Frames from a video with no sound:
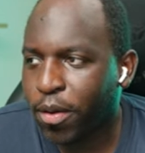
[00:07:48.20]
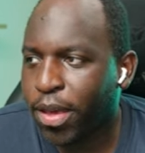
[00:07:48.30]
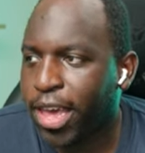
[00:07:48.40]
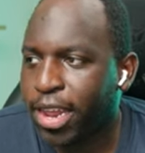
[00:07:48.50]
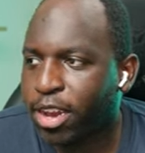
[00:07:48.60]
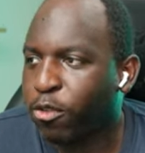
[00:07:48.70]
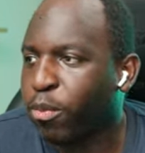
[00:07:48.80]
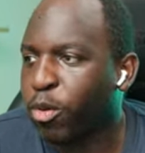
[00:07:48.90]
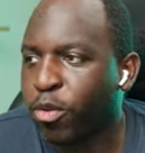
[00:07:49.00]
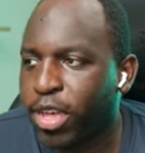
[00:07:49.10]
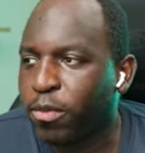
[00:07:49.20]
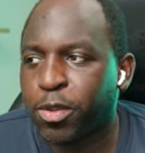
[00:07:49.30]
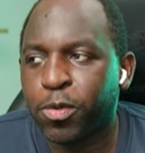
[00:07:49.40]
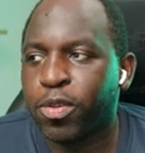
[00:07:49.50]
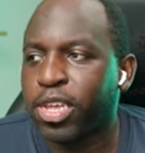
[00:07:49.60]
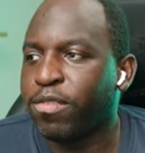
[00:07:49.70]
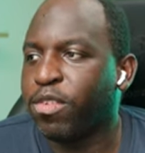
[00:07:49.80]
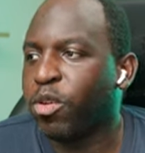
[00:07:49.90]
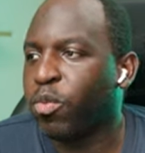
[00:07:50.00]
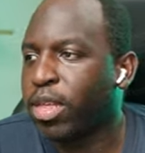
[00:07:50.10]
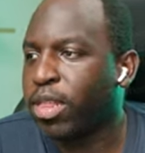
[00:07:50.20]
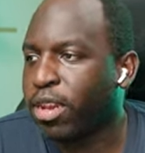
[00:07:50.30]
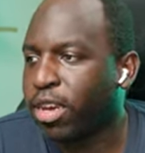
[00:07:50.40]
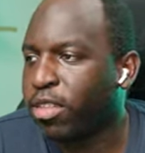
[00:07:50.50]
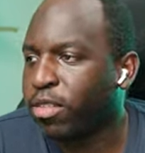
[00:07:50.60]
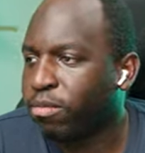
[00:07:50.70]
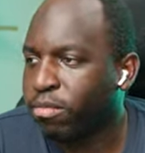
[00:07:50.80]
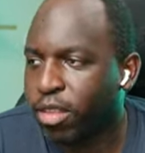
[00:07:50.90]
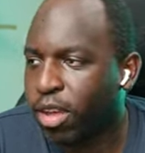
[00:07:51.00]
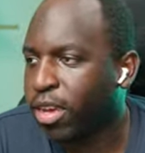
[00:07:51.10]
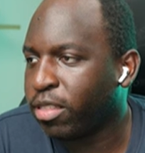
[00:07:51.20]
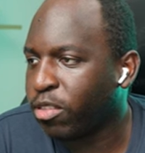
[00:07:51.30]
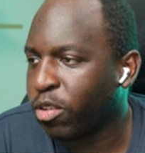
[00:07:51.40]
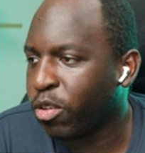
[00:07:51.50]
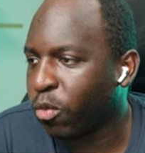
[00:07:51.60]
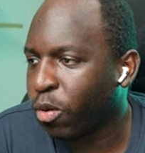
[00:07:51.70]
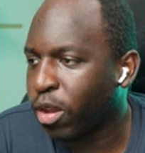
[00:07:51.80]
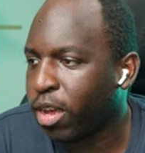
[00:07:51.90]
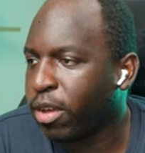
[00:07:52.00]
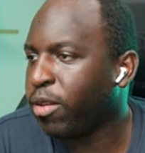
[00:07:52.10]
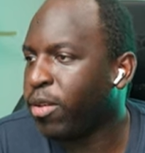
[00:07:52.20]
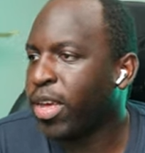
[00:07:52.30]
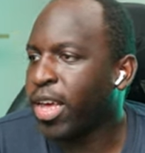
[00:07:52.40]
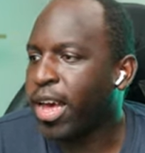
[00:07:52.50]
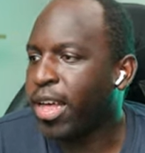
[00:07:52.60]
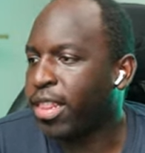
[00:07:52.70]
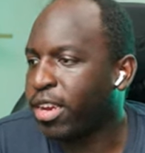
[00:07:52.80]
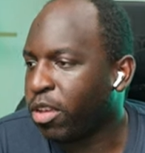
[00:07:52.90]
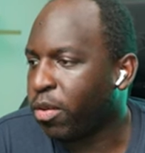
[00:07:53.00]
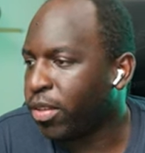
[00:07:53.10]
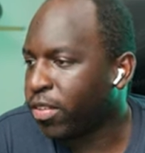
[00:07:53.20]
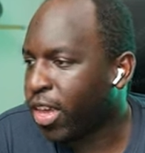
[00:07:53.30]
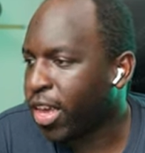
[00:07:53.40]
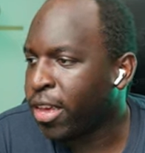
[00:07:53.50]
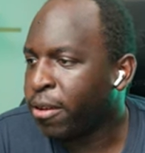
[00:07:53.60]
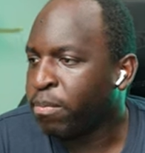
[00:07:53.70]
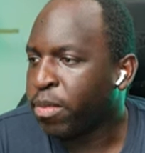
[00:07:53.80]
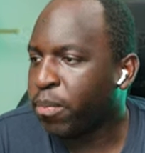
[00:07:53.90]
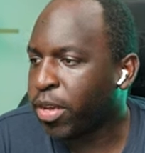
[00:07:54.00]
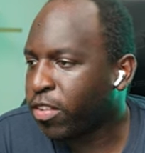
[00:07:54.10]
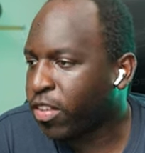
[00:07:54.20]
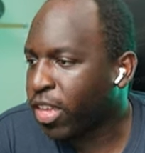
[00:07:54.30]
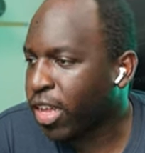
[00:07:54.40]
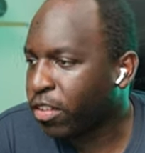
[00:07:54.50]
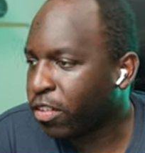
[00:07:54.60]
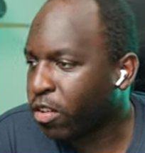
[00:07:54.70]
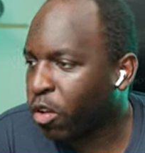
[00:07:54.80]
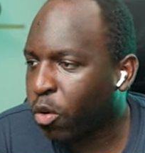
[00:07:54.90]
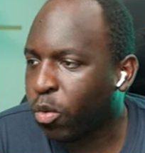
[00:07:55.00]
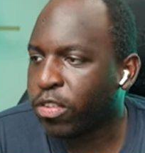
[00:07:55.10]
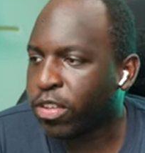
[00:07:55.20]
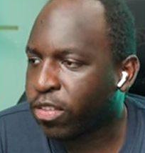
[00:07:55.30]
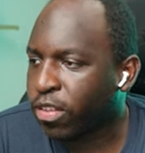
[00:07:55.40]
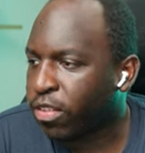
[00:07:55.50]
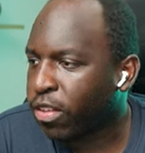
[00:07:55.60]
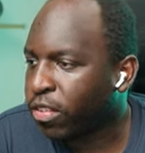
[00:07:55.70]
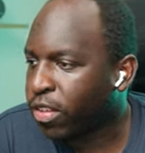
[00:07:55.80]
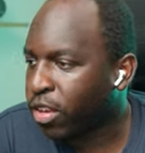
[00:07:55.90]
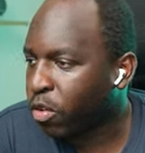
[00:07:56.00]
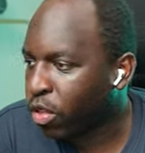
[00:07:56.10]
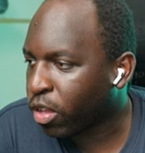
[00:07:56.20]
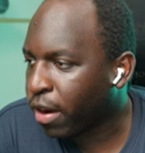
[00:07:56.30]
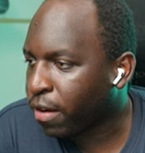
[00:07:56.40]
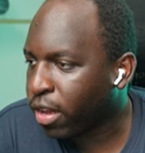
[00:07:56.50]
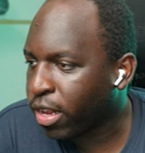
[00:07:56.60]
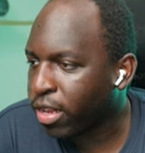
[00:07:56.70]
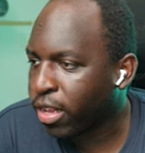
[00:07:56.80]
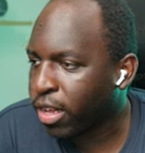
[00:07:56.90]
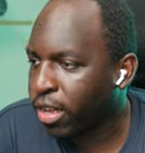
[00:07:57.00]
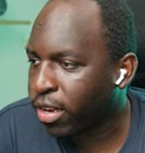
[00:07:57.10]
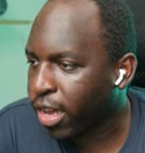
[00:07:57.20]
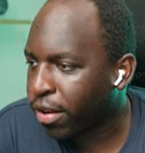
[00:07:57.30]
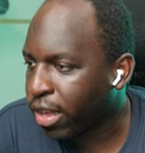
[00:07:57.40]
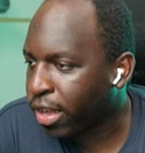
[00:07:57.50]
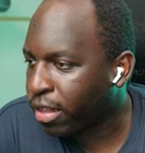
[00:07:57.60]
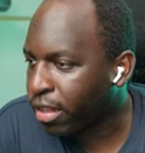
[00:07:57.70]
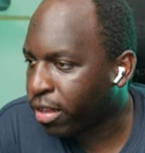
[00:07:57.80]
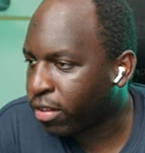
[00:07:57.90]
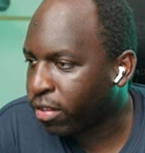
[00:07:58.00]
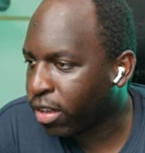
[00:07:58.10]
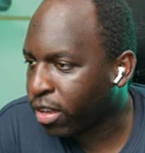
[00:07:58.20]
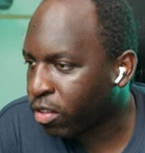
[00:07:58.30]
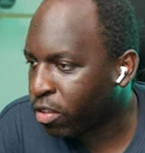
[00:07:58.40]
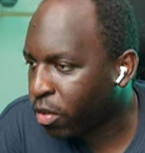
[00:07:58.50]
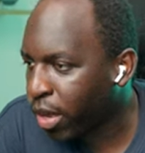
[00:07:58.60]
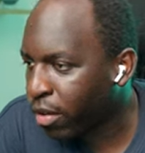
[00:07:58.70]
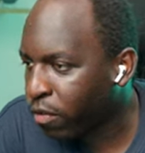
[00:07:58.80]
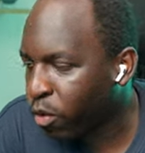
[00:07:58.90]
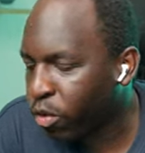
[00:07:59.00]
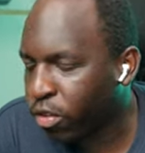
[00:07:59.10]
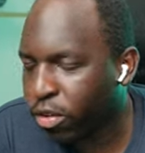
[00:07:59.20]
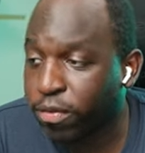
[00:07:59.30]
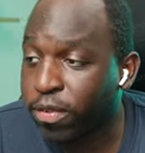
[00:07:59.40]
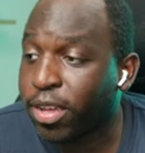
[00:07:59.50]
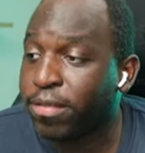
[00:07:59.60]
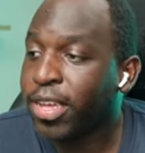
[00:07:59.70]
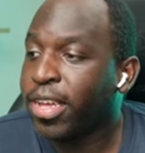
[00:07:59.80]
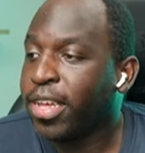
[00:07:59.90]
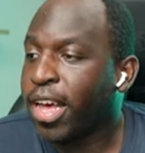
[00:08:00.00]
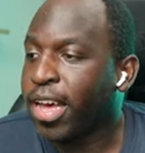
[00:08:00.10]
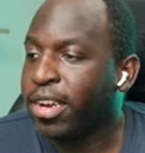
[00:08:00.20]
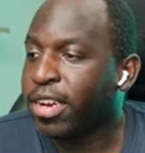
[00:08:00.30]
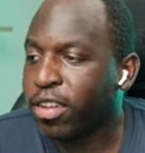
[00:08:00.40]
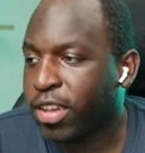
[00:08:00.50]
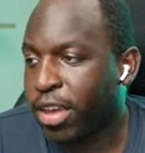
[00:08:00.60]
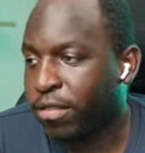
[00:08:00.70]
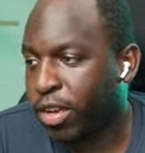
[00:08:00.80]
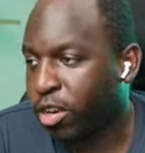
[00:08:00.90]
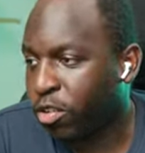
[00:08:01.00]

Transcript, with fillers: go ahead and remove that, which will leave you with 99210 and then USA. But you see, that's not always consistent. You see, North Carolina down here is 28405 and doesn't have a